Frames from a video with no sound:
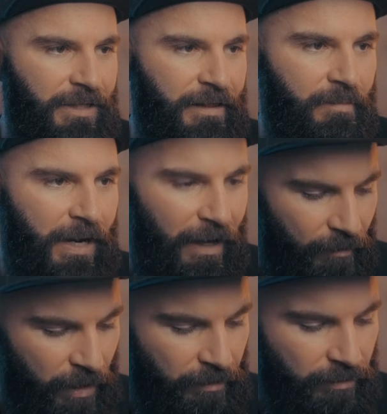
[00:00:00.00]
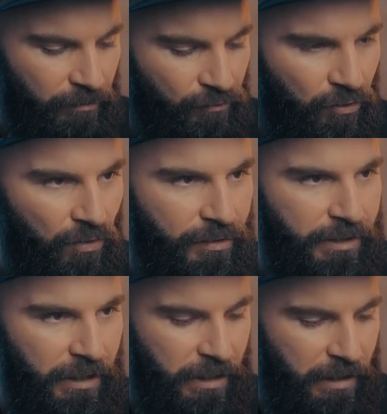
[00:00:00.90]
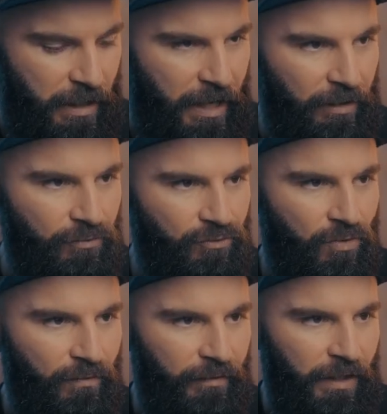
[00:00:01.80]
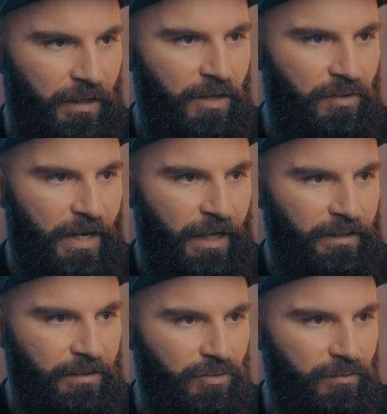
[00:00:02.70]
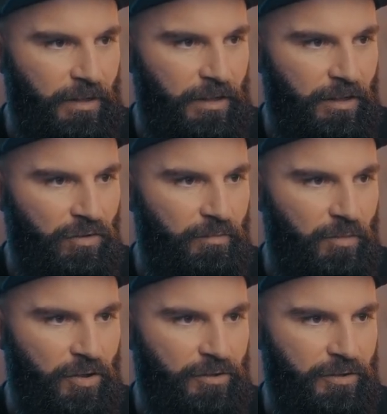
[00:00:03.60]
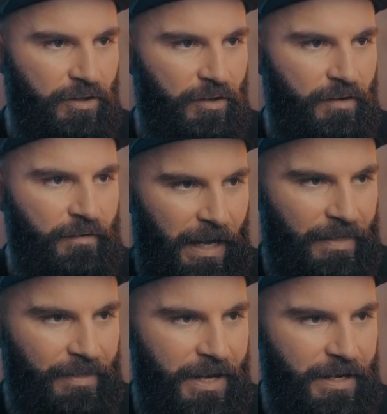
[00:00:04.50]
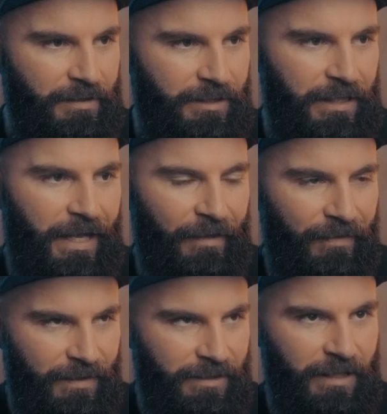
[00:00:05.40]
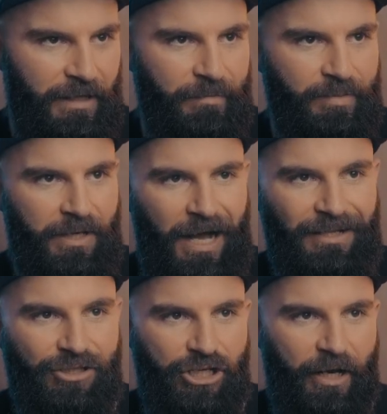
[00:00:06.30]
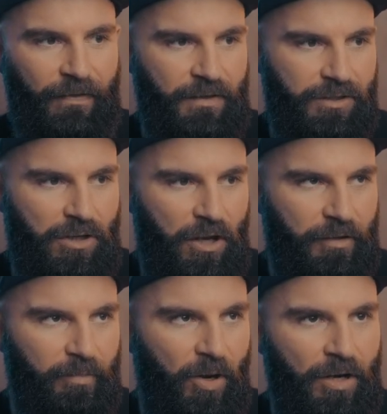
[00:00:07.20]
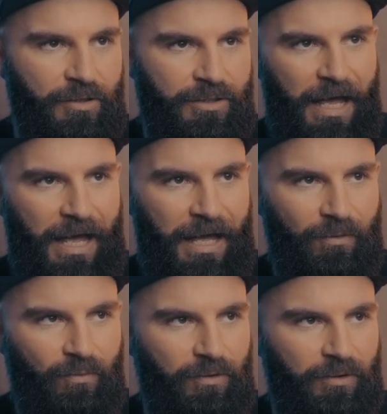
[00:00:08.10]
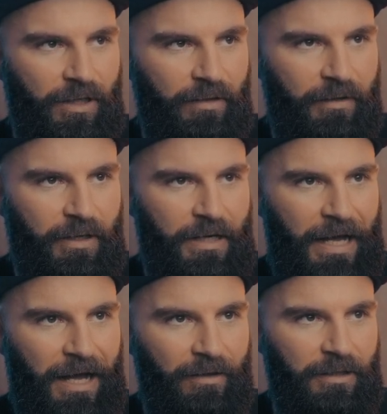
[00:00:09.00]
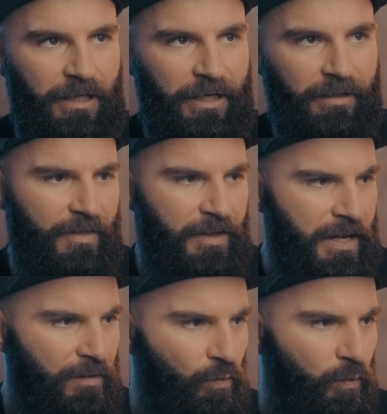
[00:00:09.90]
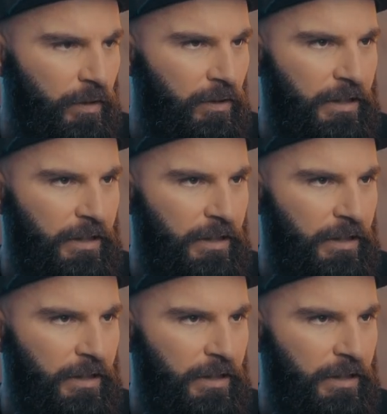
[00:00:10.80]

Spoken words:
and the background, Control C and Control V. Connect it to a new merge node, and then select this ellipse, uncheck the solid box, and we'll give it an outline. Then we'll